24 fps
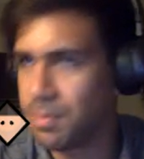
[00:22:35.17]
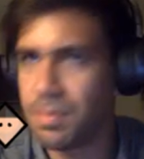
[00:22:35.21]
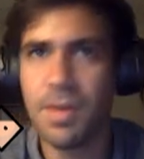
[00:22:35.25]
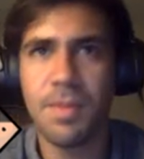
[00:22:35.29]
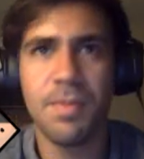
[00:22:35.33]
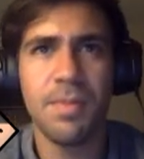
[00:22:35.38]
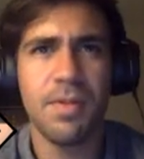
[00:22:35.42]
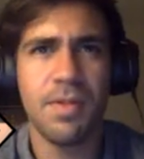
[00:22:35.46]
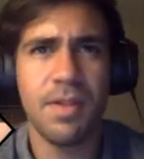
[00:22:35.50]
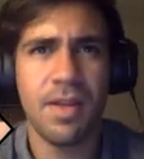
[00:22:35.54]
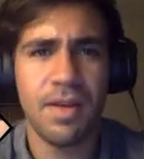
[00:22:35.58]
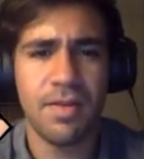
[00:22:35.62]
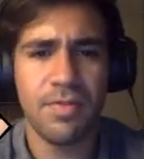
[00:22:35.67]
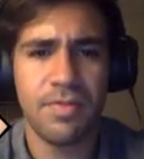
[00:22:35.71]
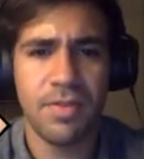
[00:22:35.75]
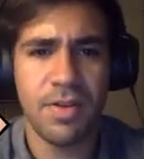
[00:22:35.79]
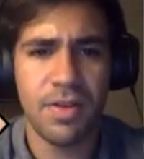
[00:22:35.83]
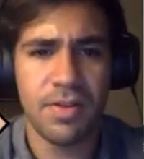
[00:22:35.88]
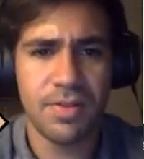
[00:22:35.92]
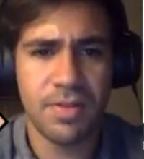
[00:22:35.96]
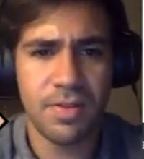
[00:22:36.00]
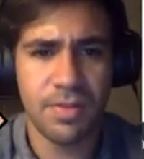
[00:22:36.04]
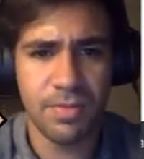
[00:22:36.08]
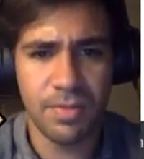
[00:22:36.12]
people have
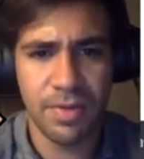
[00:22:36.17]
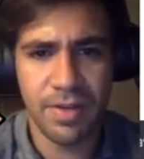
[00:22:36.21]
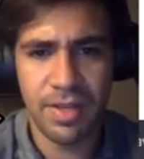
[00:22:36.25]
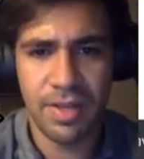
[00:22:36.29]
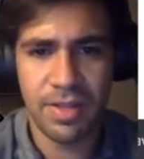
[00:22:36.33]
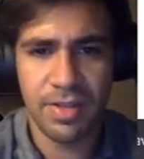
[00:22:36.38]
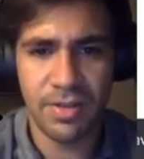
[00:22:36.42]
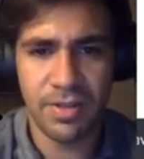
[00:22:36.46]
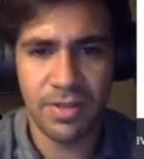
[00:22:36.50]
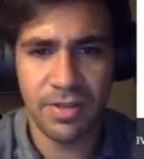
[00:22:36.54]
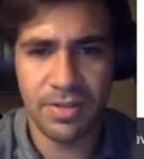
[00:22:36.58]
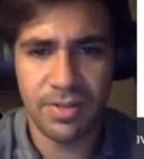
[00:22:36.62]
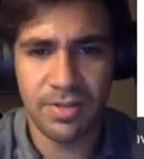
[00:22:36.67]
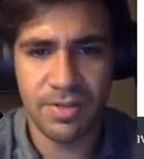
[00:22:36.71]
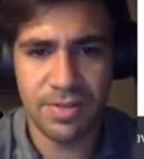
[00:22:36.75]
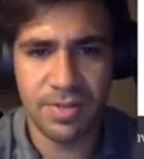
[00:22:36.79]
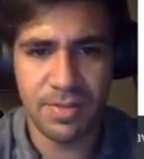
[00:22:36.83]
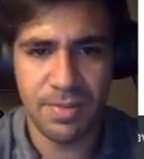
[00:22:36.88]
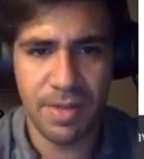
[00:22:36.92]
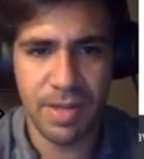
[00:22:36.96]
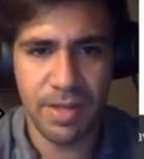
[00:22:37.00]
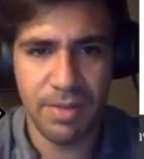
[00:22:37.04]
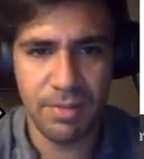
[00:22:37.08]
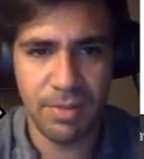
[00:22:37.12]
also written articles
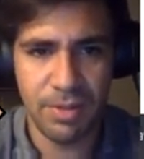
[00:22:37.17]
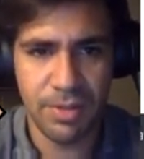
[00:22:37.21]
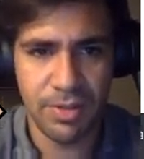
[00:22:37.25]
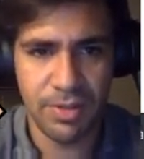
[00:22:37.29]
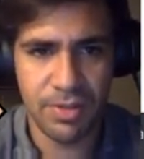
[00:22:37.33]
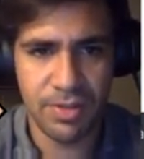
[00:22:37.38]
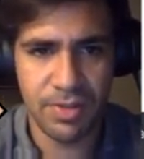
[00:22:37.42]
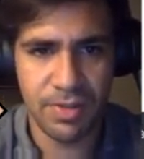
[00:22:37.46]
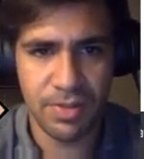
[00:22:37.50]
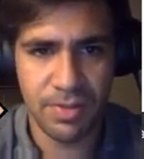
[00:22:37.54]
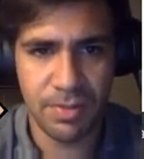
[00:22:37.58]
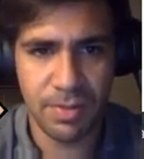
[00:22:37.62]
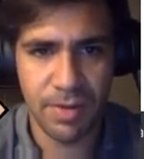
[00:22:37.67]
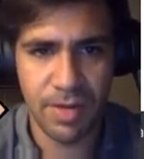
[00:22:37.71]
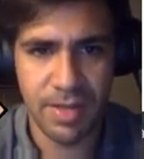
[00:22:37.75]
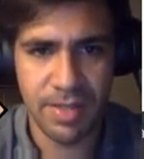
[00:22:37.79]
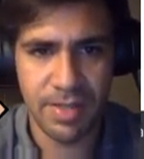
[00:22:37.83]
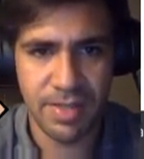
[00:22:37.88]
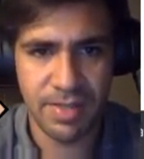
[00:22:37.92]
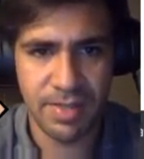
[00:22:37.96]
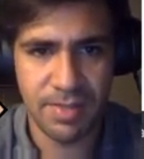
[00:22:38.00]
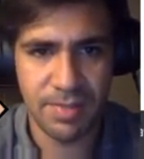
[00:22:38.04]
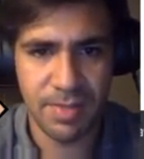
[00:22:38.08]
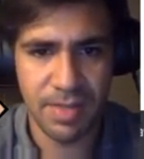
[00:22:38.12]
about it, which
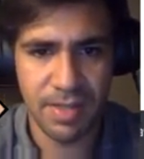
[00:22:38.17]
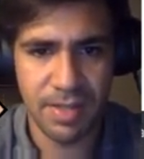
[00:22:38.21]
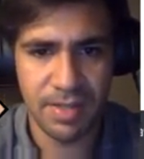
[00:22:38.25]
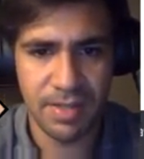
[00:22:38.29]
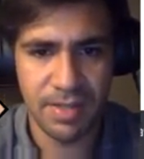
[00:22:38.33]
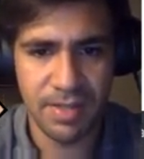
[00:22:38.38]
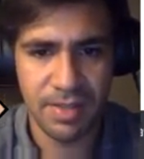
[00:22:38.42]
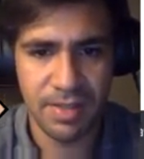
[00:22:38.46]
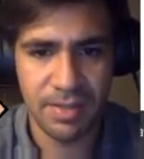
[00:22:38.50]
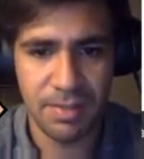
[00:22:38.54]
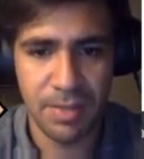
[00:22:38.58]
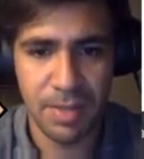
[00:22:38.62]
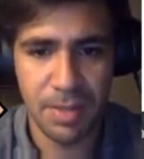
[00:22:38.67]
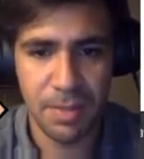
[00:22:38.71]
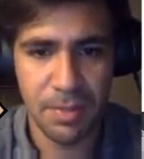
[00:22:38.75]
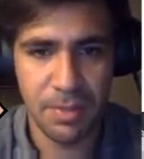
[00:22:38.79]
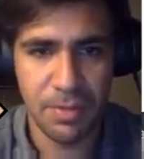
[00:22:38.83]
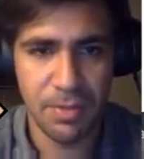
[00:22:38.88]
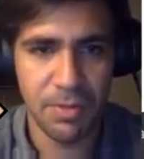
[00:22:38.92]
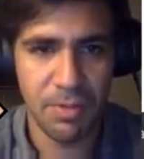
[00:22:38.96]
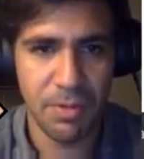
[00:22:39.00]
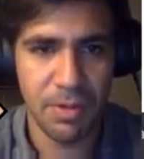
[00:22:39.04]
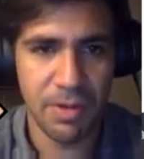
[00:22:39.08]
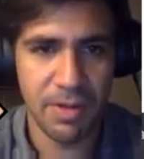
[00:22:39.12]
surprises me. People
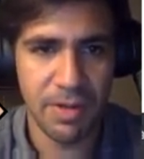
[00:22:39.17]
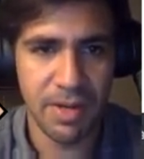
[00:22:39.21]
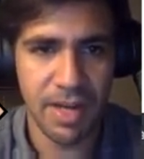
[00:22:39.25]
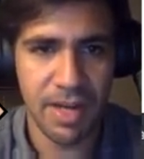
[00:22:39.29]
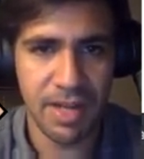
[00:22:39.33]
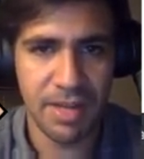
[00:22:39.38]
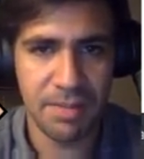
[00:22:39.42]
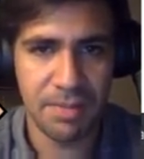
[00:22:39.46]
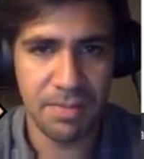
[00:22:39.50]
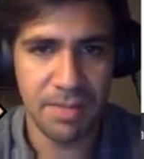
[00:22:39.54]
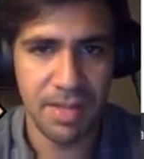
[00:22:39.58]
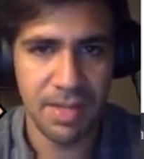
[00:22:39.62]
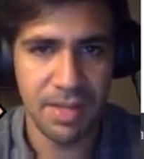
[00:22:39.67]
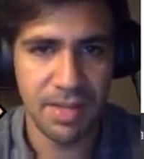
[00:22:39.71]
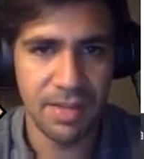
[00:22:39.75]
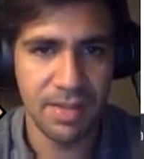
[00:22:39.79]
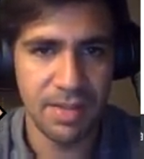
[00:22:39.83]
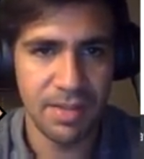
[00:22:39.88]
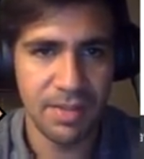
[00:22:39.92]
who are not me,